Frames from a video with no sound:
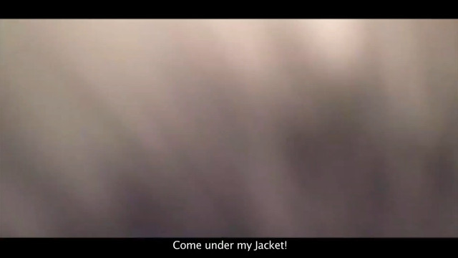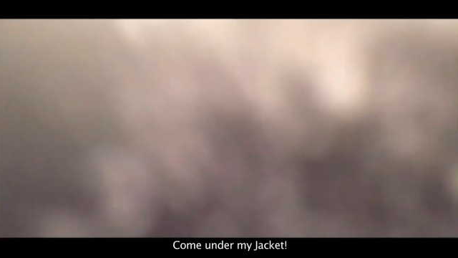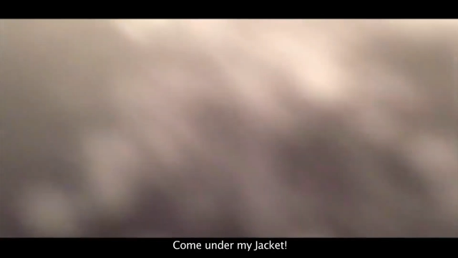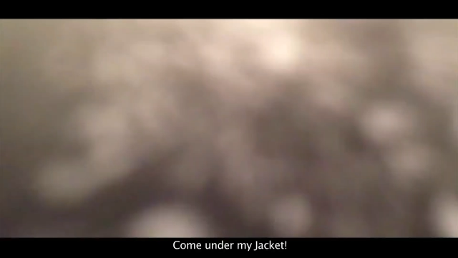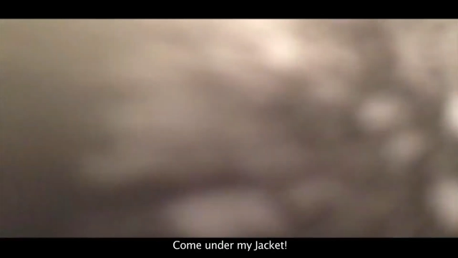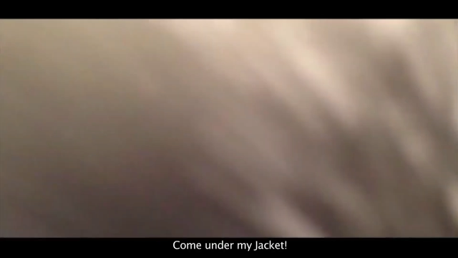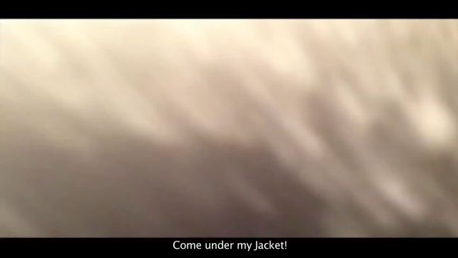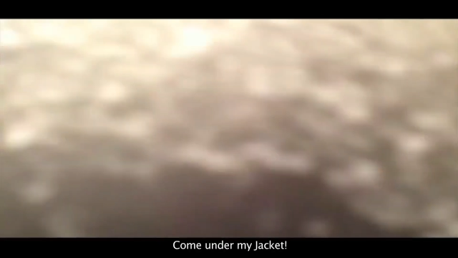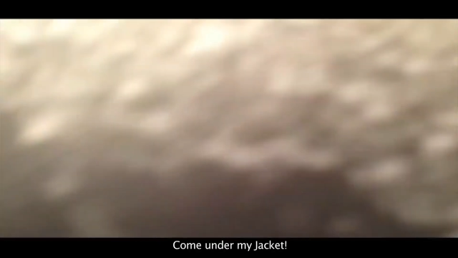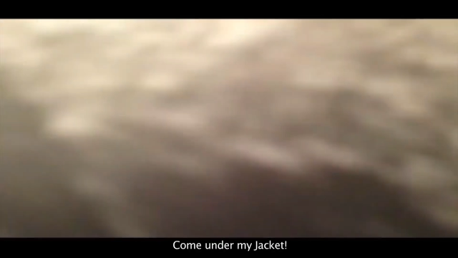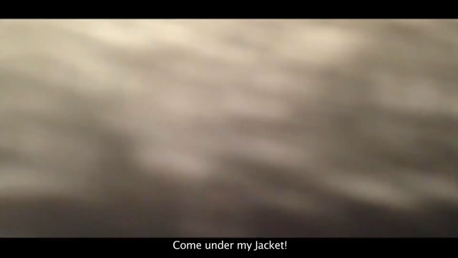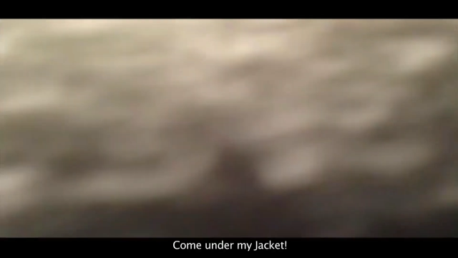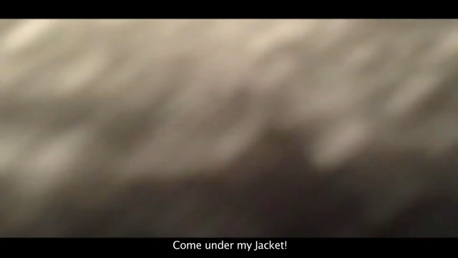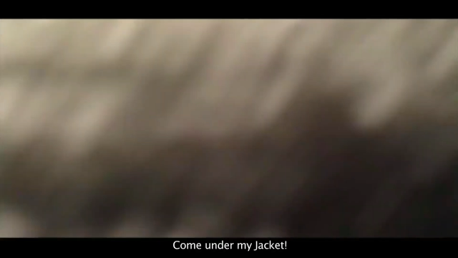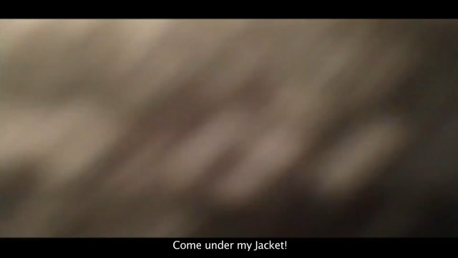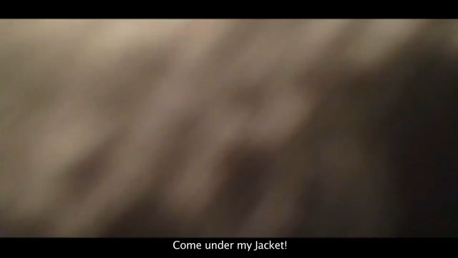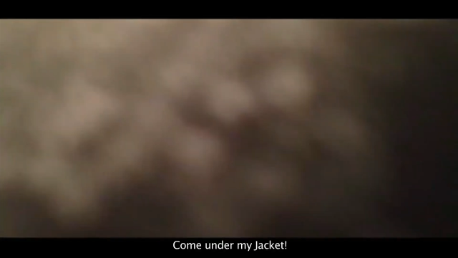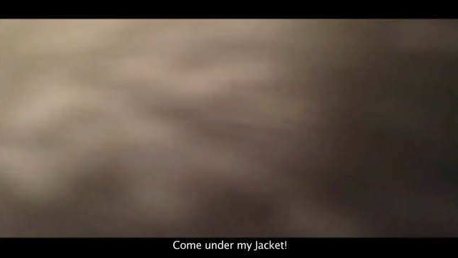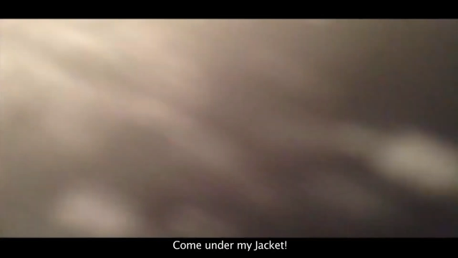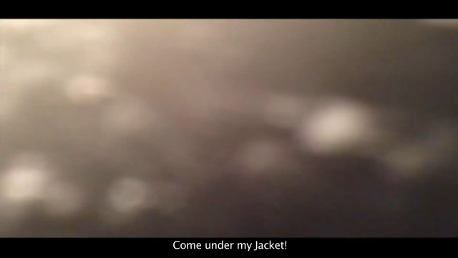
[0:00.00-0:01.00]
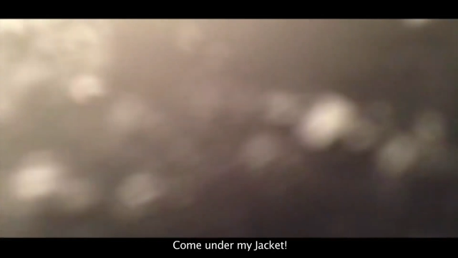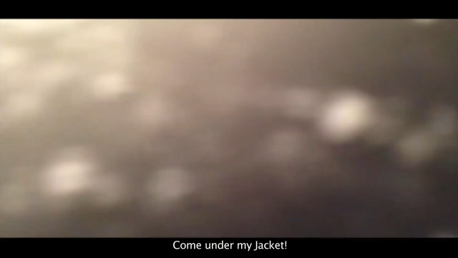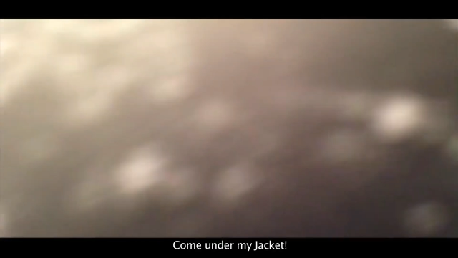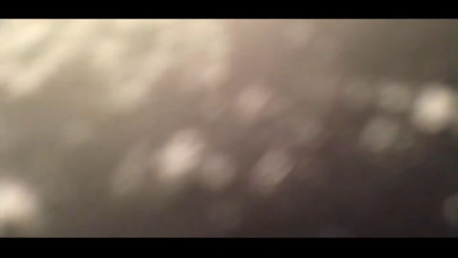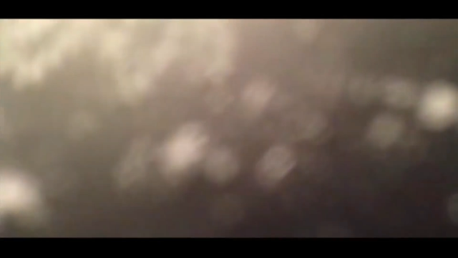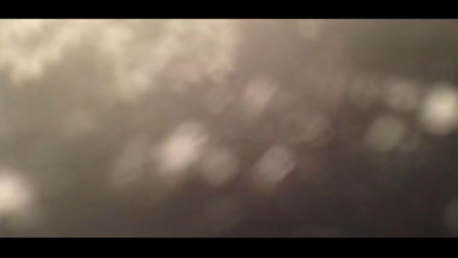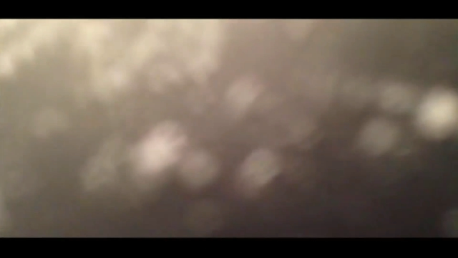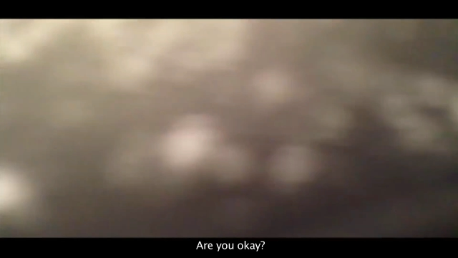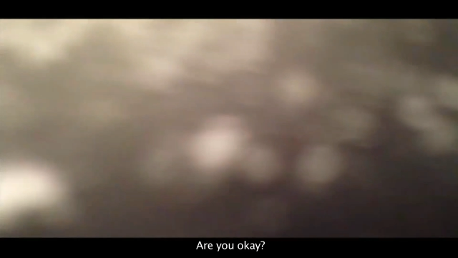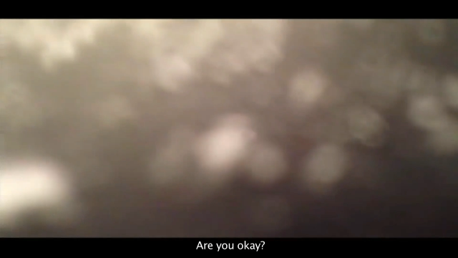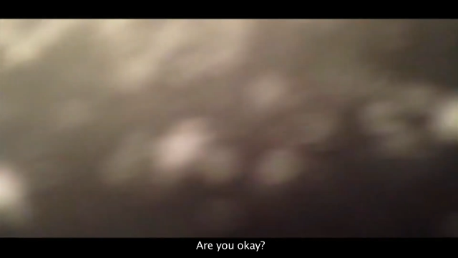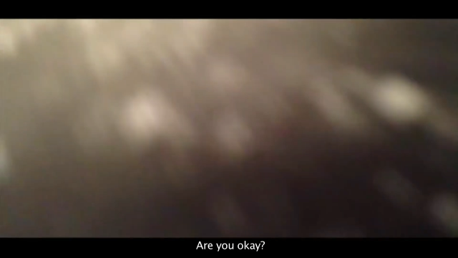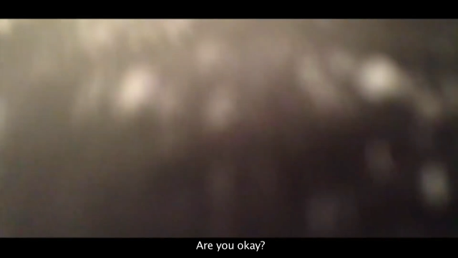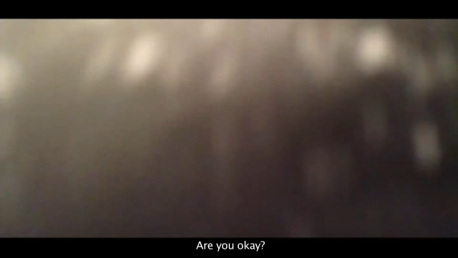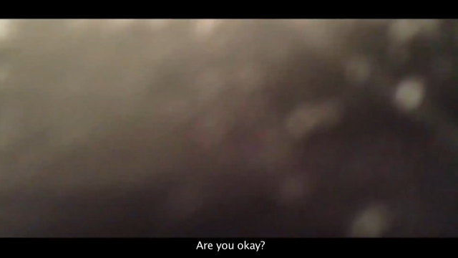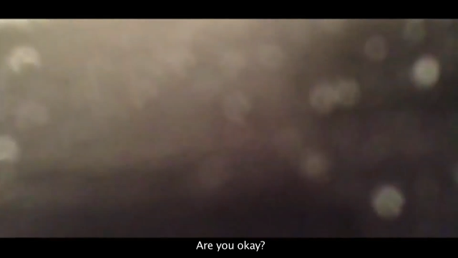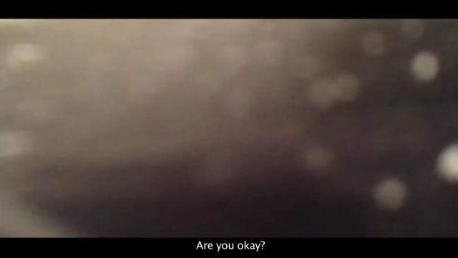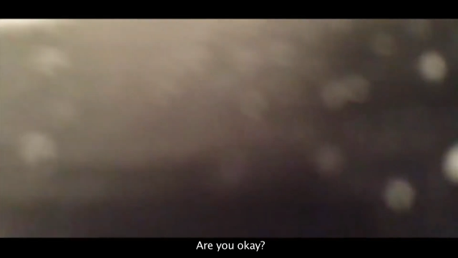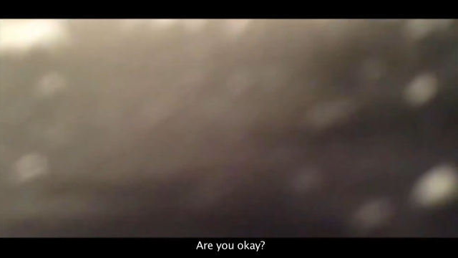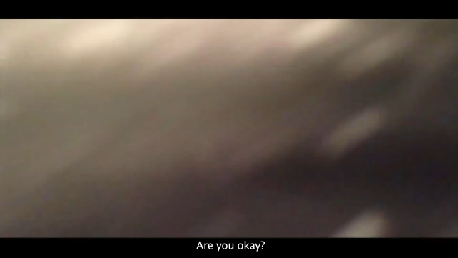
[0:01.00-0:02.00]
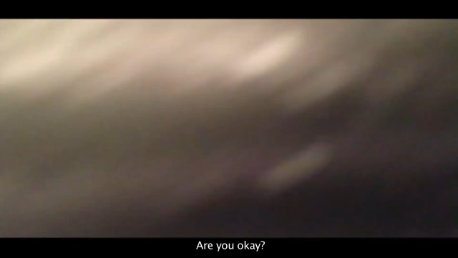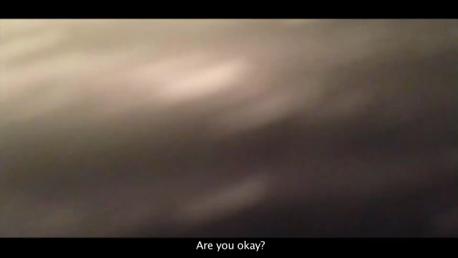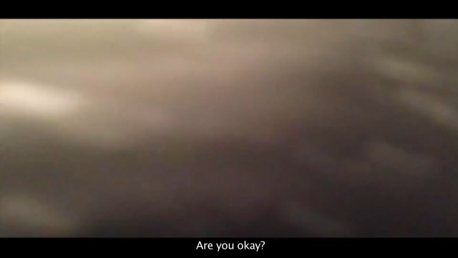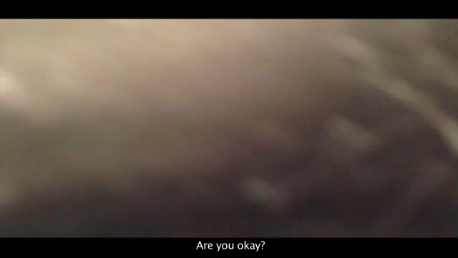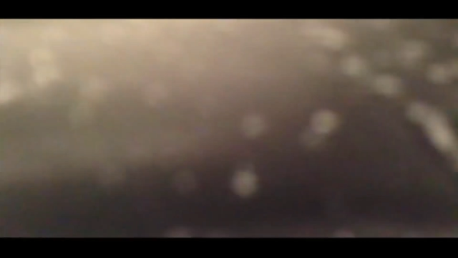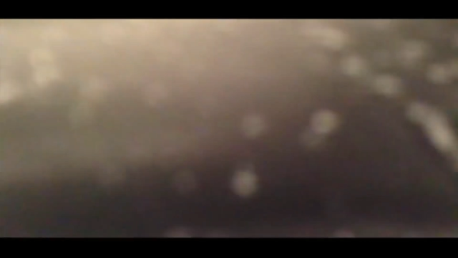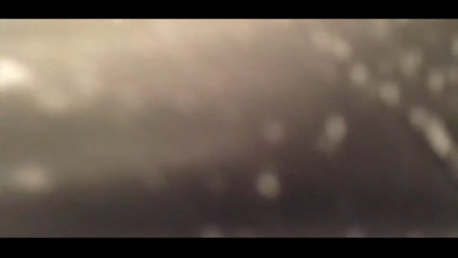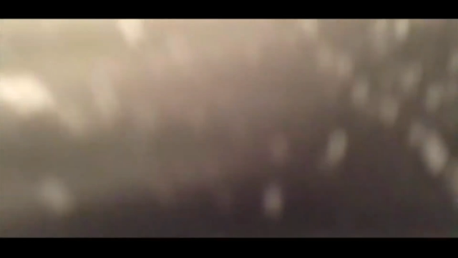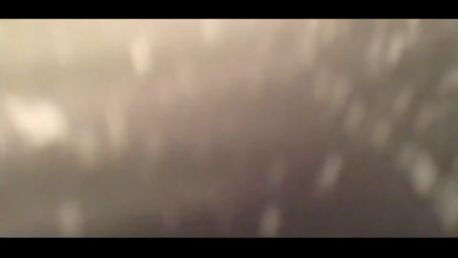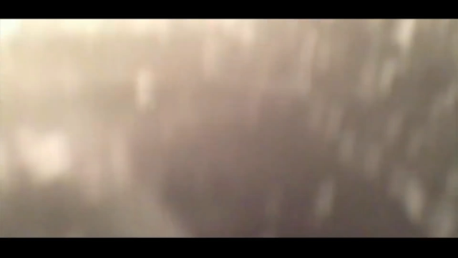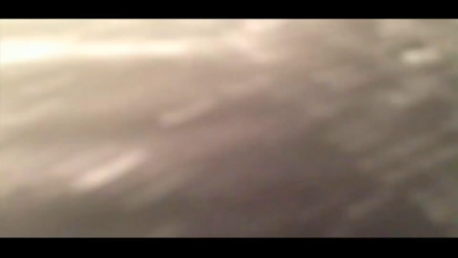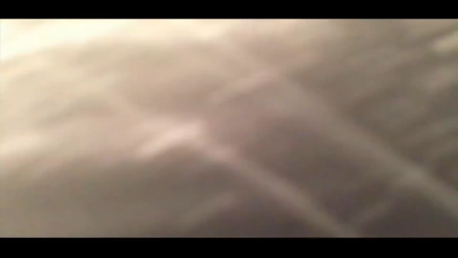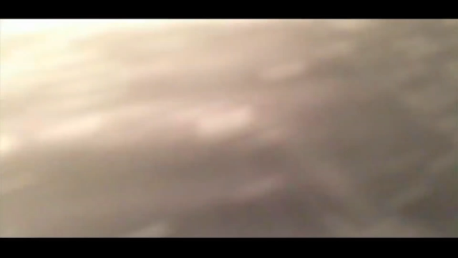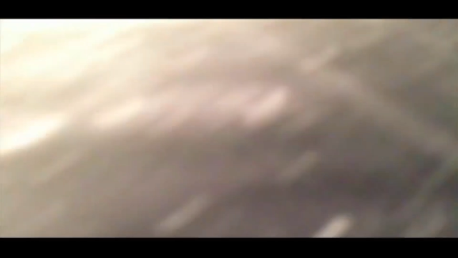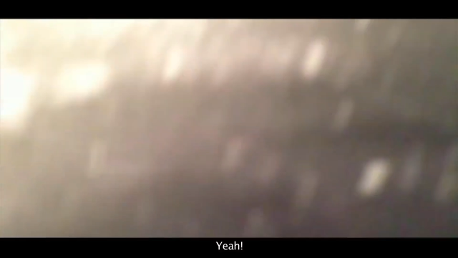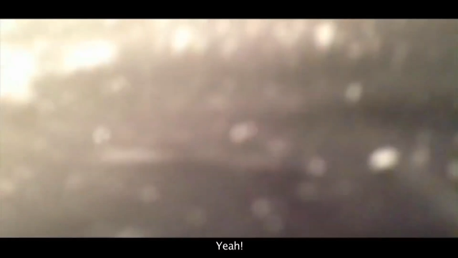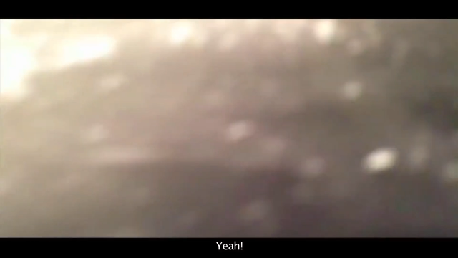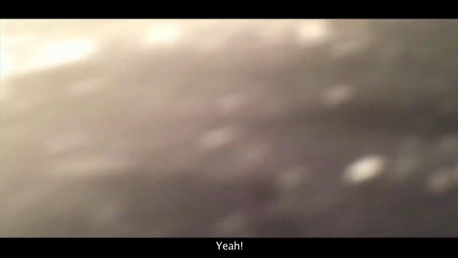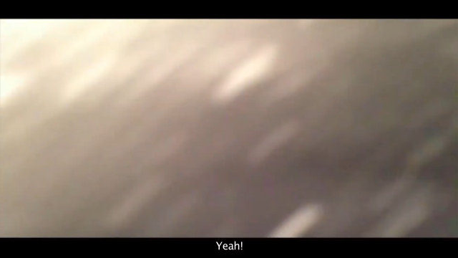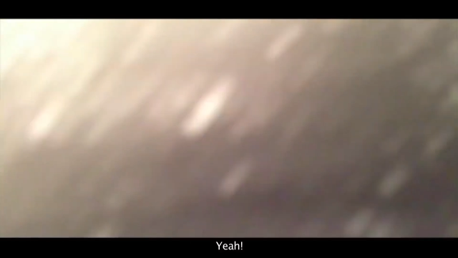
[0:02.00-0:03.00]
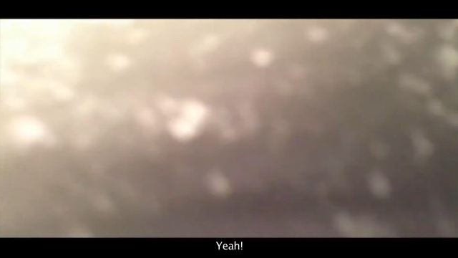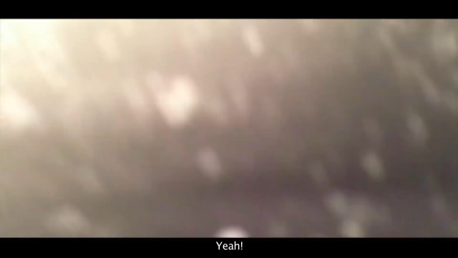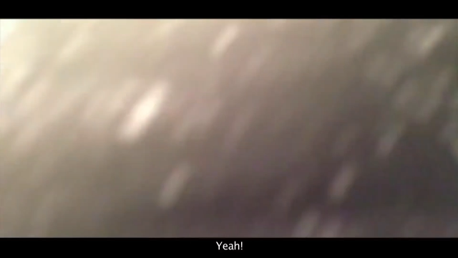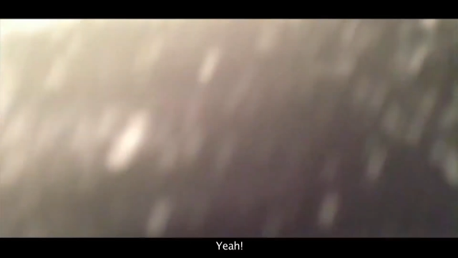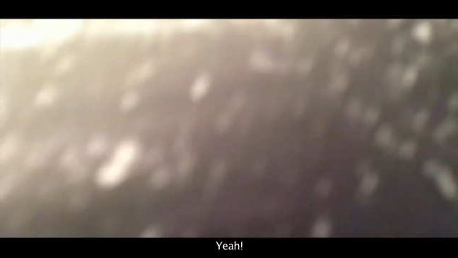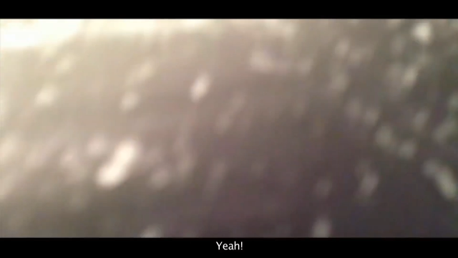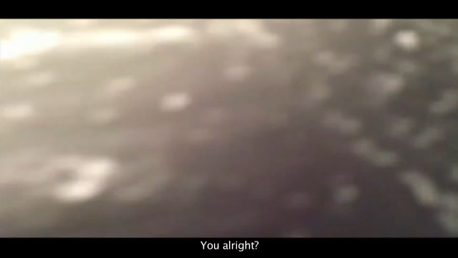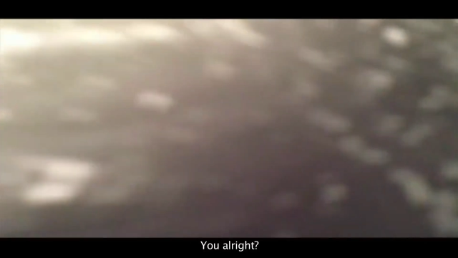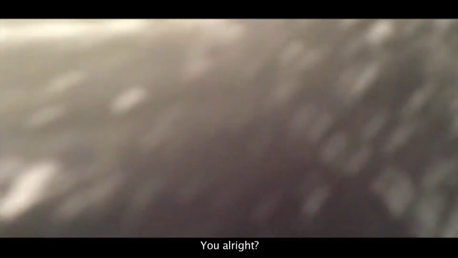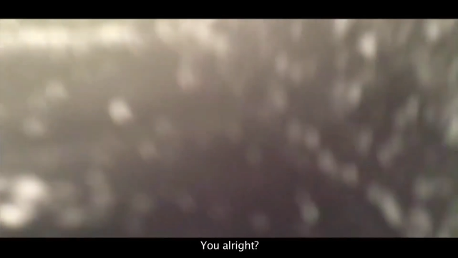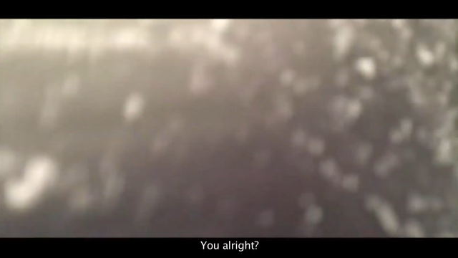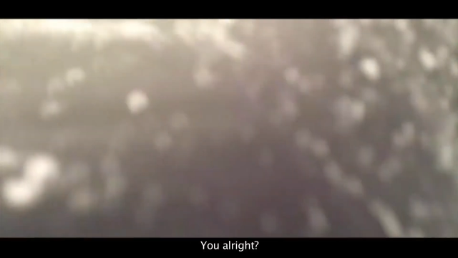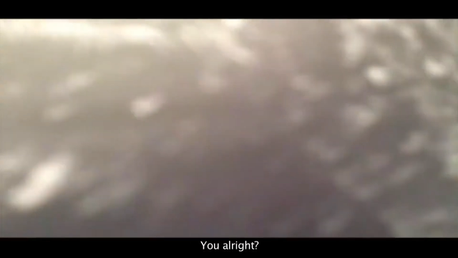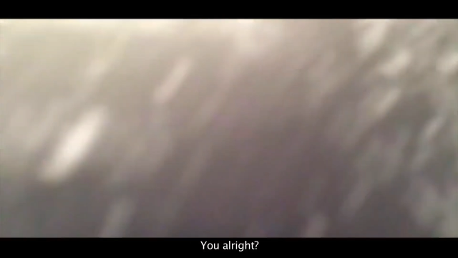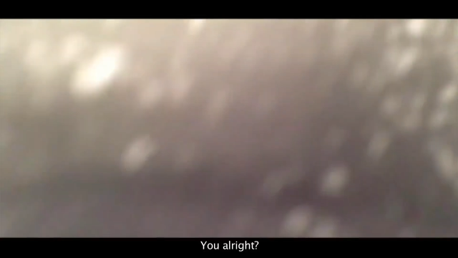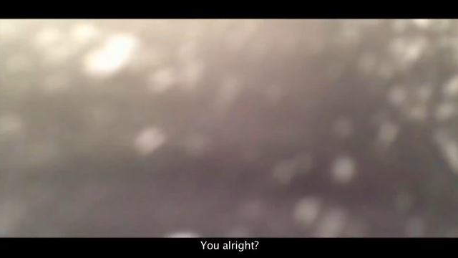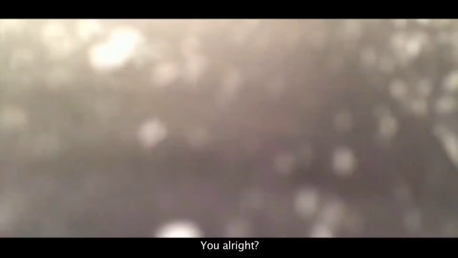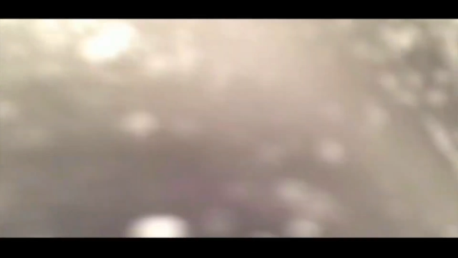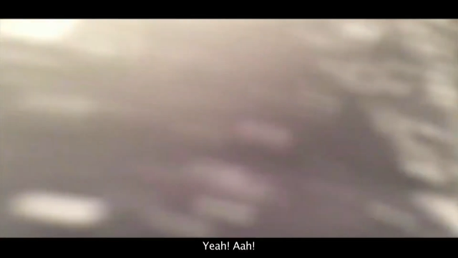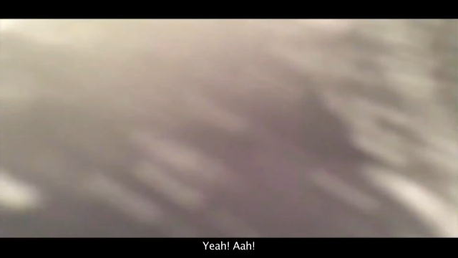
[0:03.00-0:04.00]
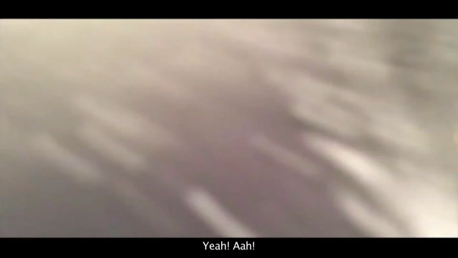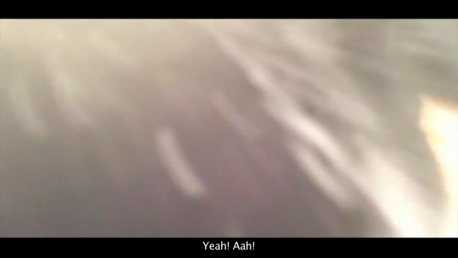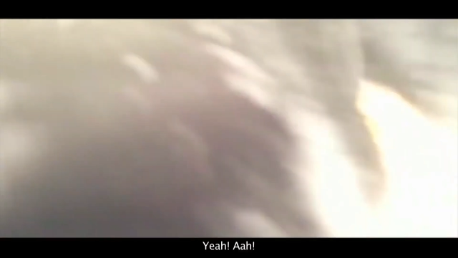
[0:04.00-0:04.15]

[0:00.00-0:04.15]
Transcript: Nobody's mouth can be seen.